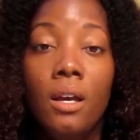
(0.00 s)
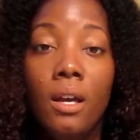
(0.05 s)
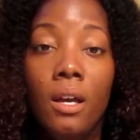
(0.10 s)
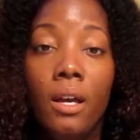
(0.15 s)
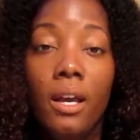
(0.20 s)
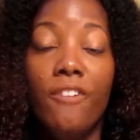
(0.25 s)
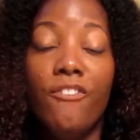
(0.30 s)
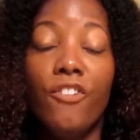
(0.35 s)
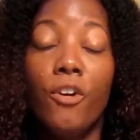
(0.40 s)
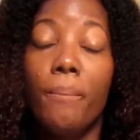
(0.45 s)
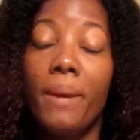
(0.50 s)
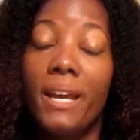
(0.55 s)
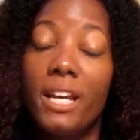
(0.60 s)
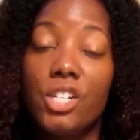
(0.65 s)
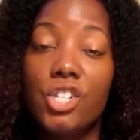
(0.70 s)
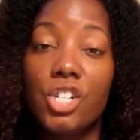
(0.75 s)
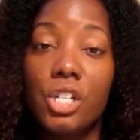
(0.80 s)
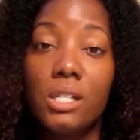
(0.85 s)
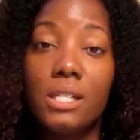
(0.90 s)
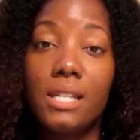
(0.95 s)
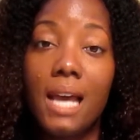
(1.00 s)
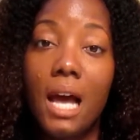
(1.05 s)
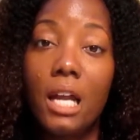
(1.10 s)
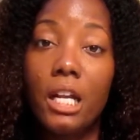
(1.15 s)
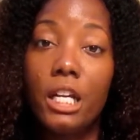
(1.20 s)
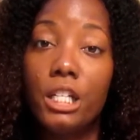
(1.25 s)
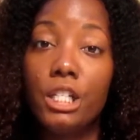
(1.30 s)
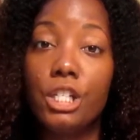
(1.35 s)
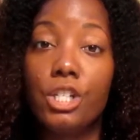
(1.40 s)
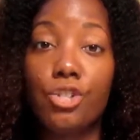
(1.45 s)
information down
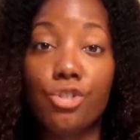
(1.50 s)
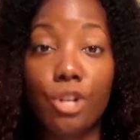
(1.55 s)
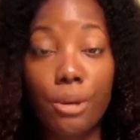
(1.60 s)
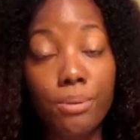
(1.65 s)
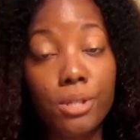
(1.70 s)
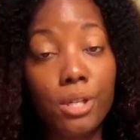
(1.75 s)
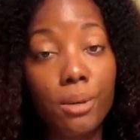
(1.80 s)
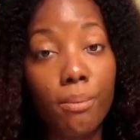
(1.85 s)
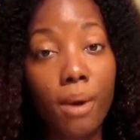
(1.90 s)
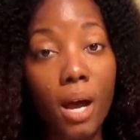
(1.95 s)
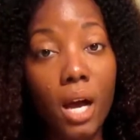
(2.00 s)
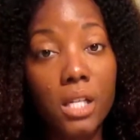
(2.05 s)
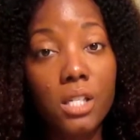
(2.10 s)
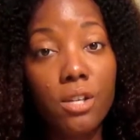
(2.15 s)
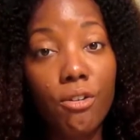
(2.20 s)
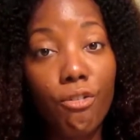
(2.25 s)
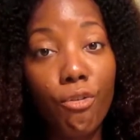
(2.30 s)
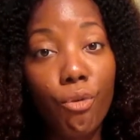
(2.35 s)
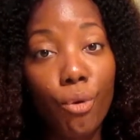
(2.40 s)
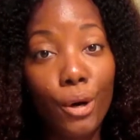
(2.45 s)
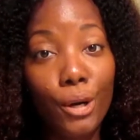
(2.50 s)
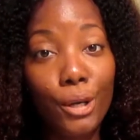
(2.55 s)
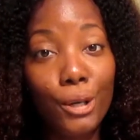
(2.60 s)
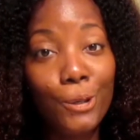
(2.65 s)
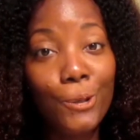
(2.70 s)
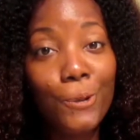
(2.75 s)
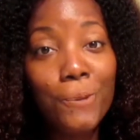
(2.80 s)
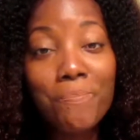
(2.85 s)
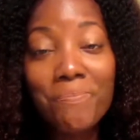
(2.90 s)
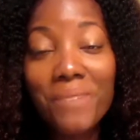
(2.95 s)
in the description box for
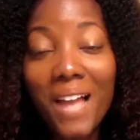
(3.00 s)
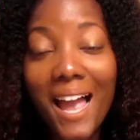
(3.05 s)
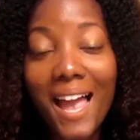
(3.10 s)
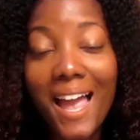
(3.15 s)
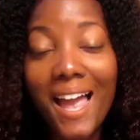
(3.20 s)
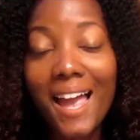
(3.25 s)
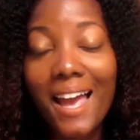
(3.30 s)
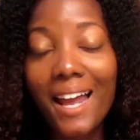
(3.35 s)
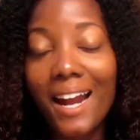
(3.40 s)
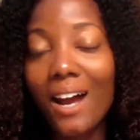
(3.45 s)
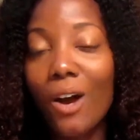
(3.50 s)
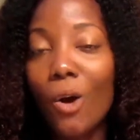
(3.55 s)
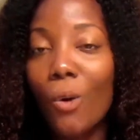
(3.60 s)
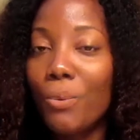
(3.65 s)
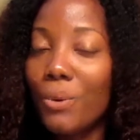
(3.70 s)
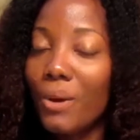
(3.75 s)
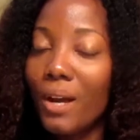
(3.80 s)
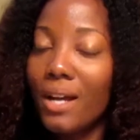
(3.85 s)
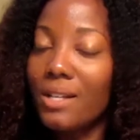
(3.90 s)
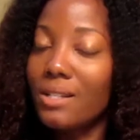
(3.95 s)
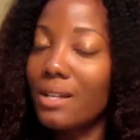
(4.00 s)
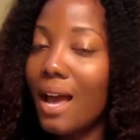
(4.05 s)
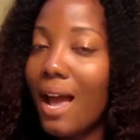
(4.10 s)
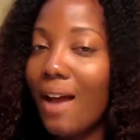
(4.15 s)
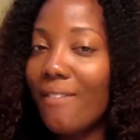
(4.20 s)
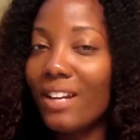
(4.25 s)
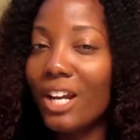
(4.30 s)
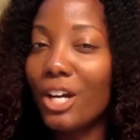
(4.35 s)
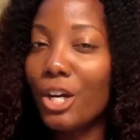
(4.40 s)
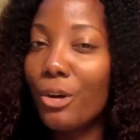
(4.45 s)
you. And I hope you guys are
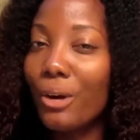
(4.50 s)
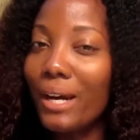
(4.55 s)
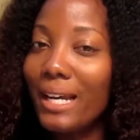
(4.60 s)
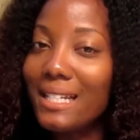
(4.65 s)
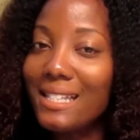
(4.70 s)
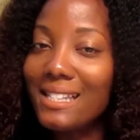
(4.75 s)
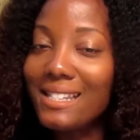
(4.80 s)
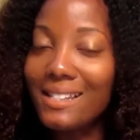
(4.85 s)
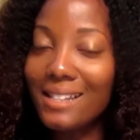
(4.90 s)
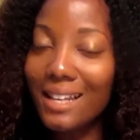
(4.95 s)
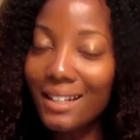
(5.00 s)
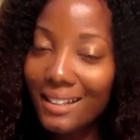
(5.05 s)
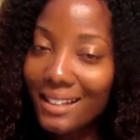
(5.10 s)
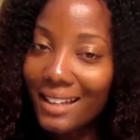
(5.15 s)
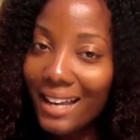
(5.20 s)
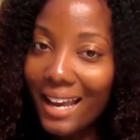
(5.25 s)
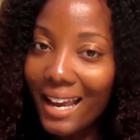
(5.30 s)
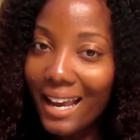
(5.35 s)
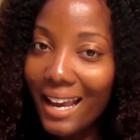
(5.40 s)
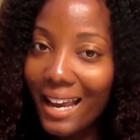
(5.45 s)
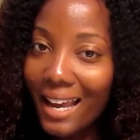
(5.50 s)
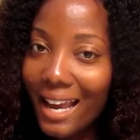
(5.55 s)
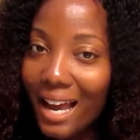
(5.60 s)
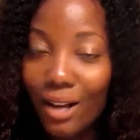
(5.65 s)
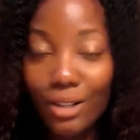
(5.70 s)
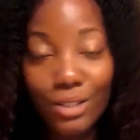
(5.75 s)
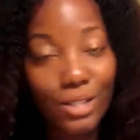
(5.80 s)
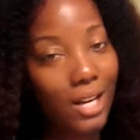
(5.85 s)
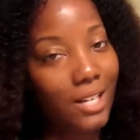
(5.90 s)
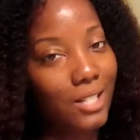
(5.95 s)
having a great Sunday.
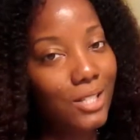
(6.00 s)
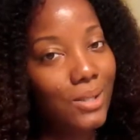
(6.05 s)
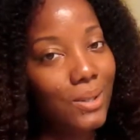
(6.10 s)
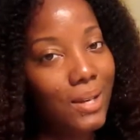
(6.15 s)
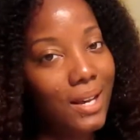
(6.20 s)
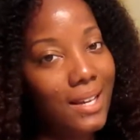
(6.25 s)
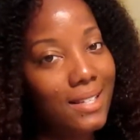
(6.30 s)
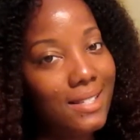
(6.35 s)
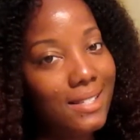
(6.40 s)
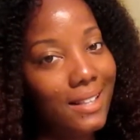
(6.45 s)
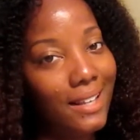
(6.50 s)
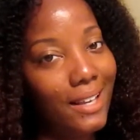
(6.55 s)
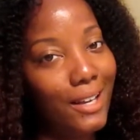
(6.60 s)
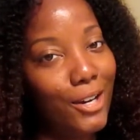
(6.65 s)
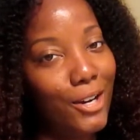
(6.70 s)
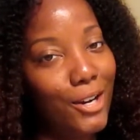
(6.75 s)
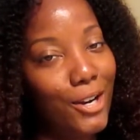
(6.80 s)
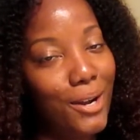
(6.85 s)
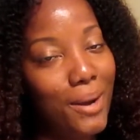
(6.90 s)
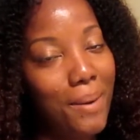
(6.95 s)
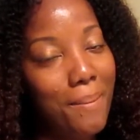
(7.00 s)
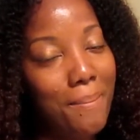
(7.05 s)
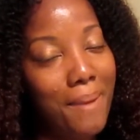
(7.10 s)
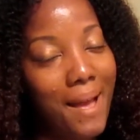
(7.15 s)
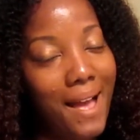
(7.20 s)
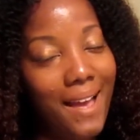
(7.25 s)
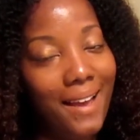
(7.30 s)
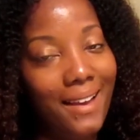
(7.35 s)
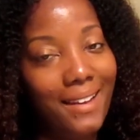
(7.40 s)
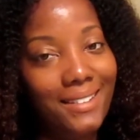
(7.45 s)
I'll talk to you guys later.
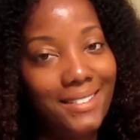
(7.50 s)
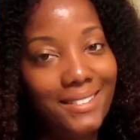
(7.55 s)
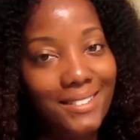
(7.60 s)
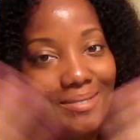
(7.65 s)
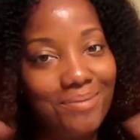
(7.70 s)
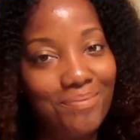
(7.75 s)
Bye.